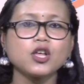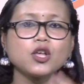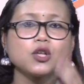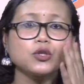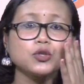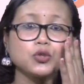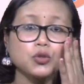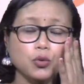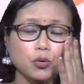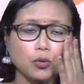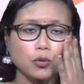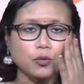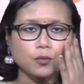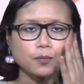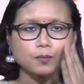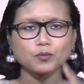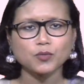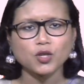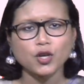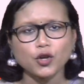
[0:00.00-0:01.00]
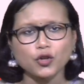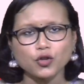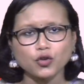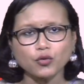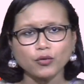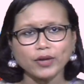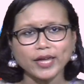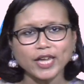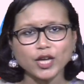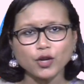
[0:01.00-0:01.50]
So,
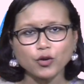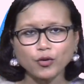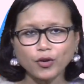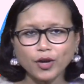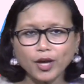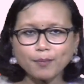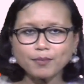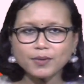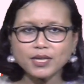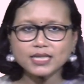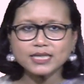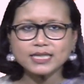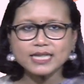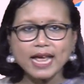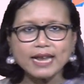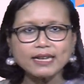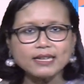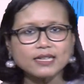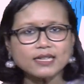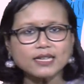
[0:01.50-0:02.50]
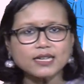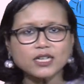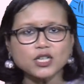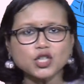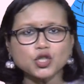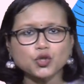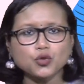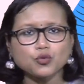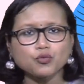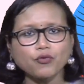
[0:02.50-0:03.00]
to equip the
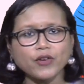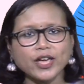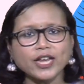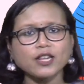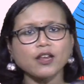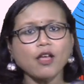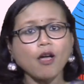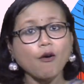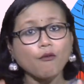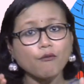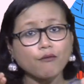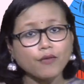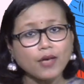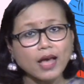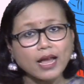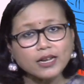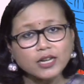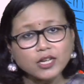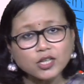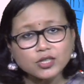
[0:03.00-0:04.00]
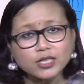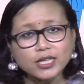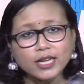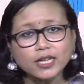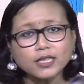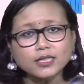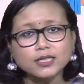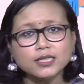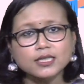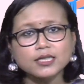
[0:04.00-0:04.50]
centers with
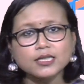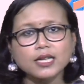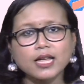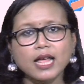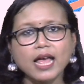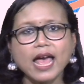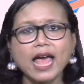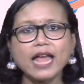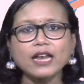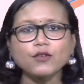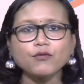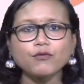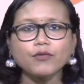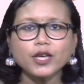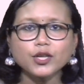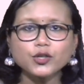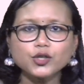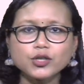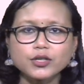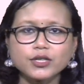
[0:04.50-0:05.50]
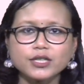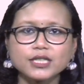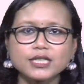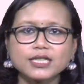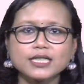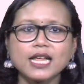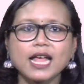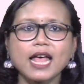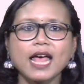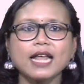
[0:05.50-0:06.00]
furnishings and
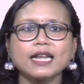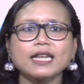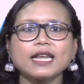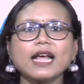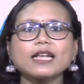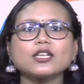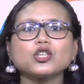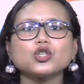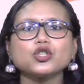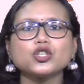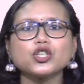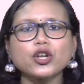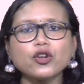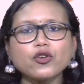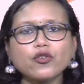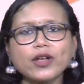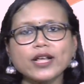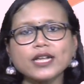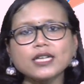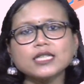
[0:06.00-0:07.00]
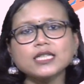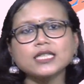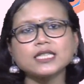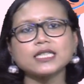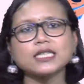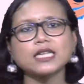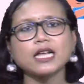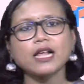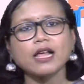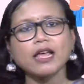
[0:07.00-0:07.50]
features that
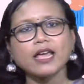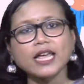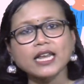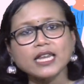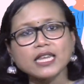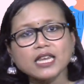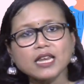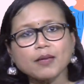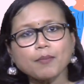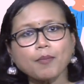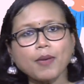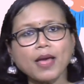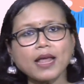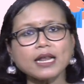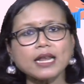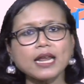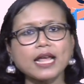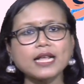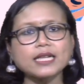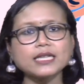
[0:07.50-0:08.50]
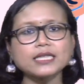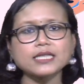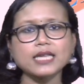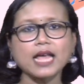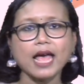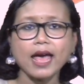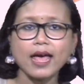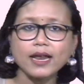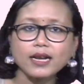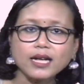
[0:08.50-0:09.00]
children's independence
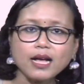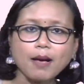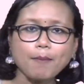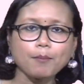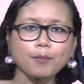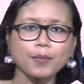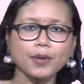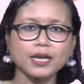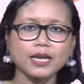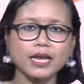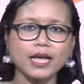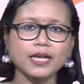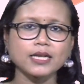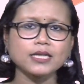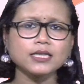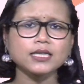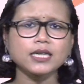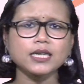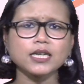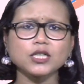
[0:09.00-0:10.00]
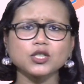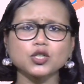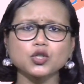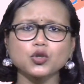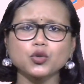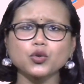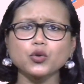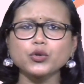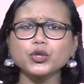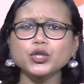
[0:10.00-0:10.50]
and competence, it is
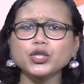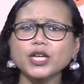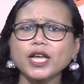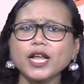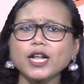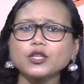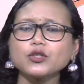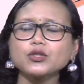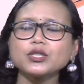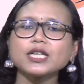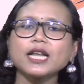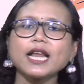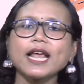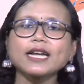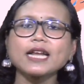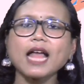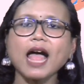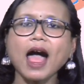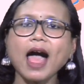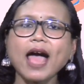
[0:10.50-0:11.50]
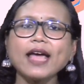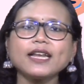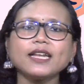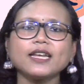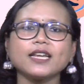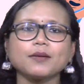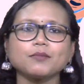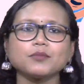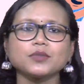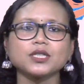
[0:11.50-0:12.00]
crucial to select
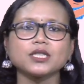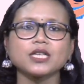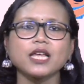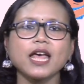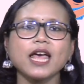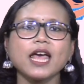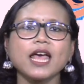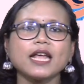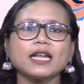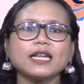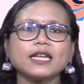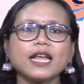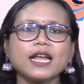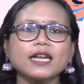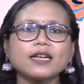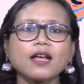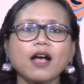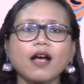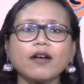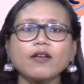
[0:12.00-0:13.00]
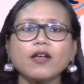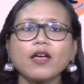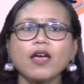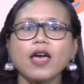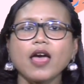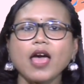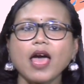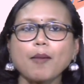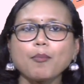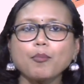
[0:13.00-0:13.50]
items that are
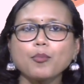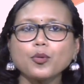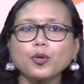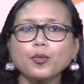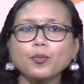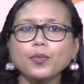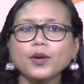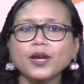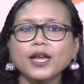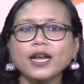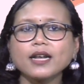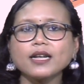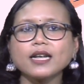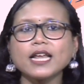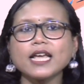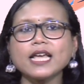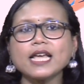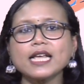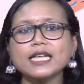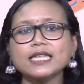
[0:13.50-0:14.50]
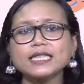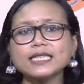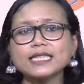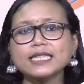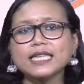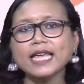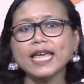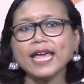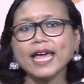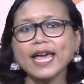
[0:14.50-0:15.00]
appropriately
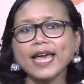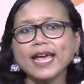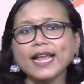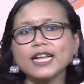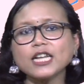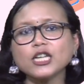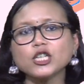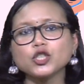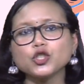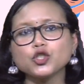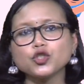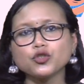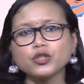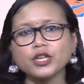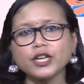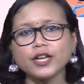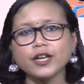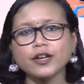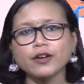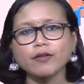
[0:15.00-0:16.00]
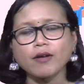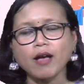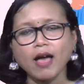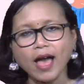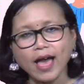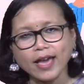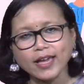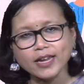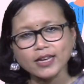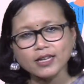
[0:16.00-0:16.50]
scaled to their
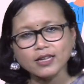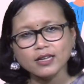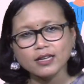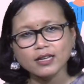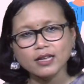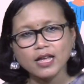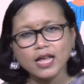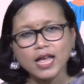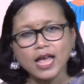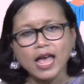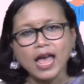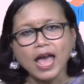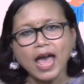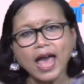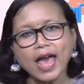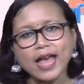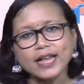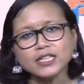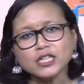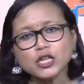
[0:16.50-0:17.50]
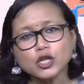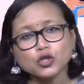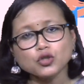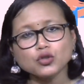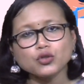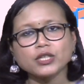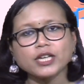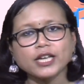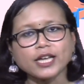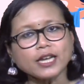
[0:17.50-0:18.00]
height and
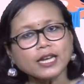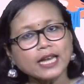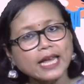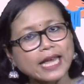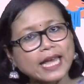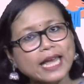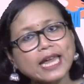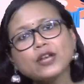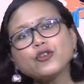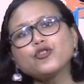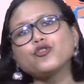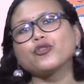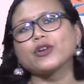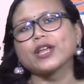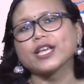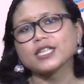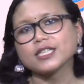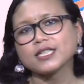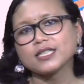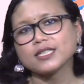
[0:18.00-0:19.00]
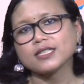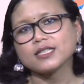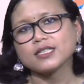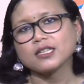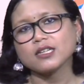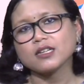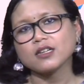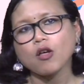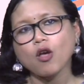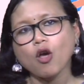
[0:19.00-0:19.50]
to their interest.
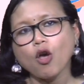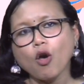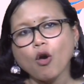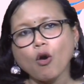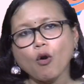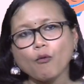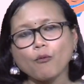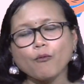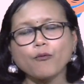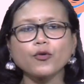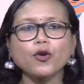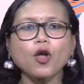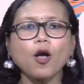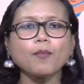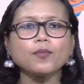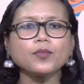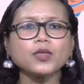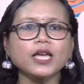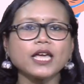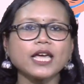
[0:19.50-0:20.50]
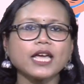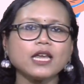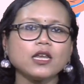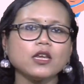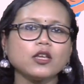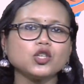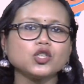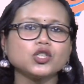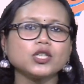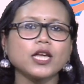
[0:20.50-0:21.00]
From the
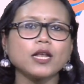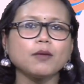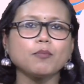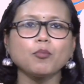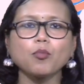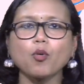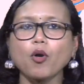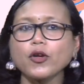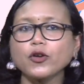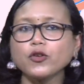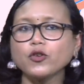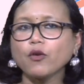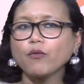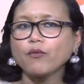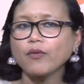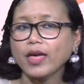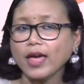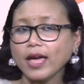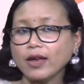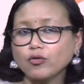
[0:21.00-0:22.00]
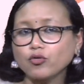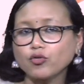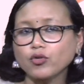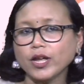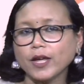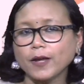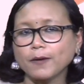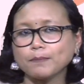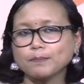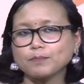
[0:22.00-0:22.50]
initial point of
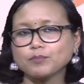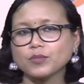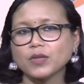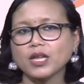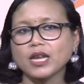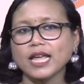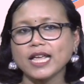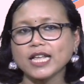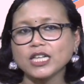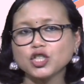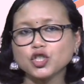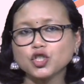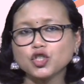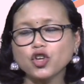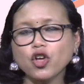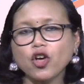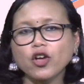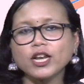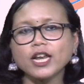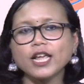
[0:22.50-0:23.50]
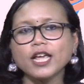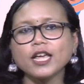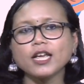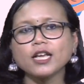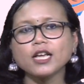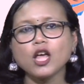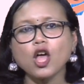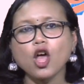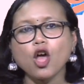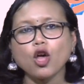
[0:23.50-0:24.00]
entry,
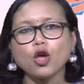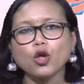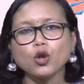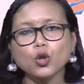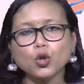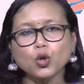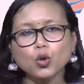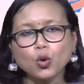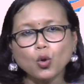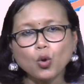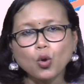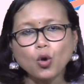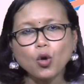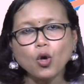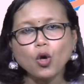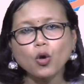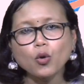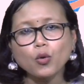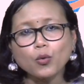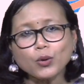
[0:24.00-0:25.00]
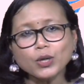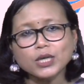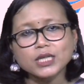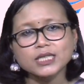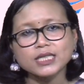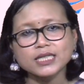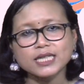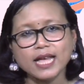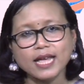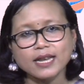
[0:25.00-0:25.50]
installing low
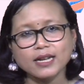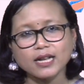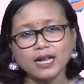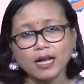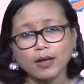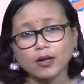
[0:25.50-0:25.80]
hooks and